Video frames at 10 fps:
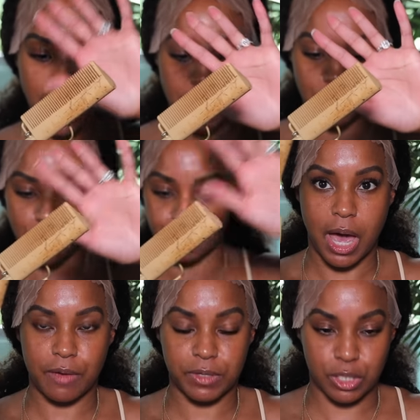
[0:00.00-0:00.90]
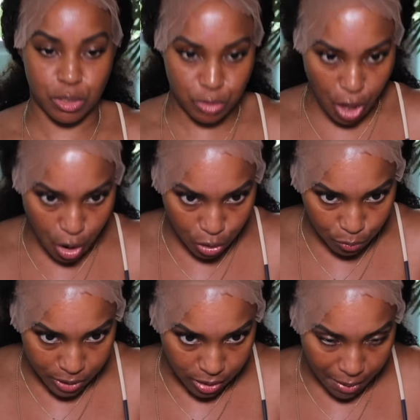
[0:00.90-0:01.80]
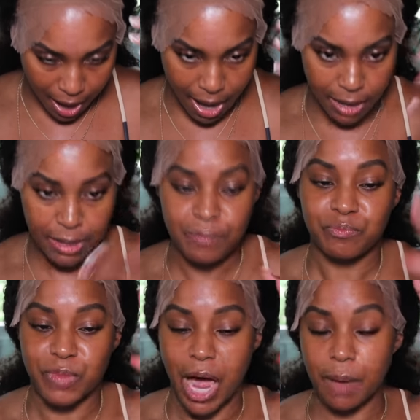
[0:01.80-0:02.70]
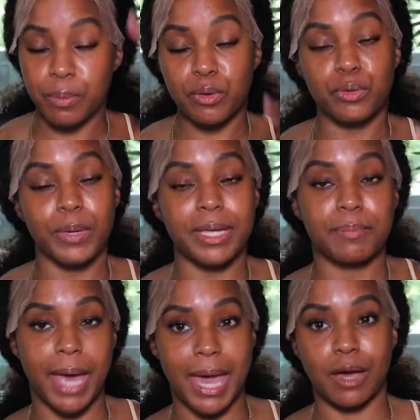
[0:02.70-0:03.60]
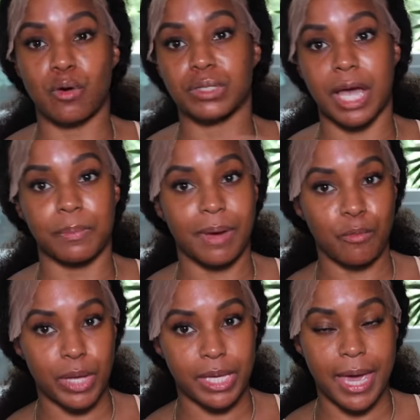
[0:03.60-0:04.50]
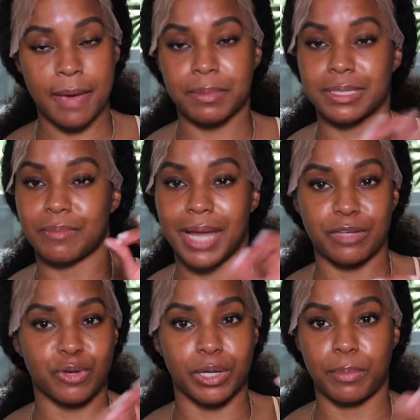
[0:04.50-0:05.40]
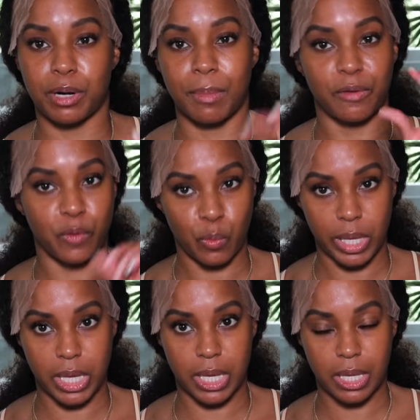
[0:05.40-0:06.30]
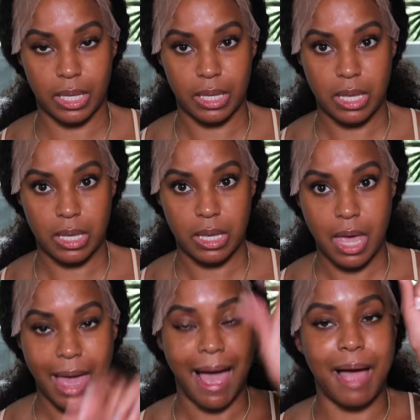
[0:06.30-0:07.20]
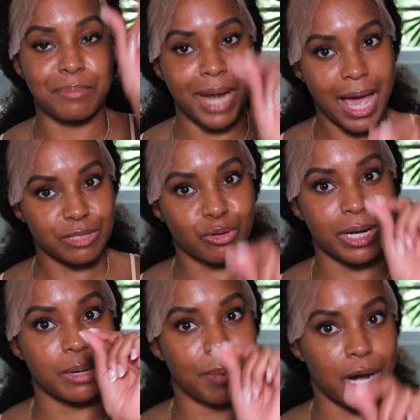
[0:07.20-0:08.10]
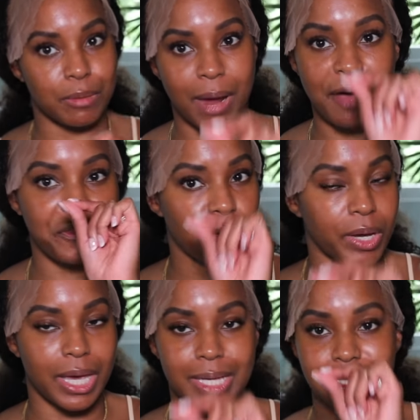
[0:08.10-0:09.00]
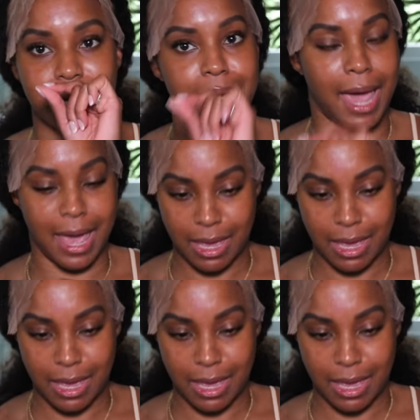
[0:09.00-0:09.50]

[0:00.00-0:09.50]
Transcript: hot comb. I have it turned all the way up high. Now I pull the wig back on top of my wig cap because I'm not trying to burn my forehead. I'm not trying to burn my forehead today.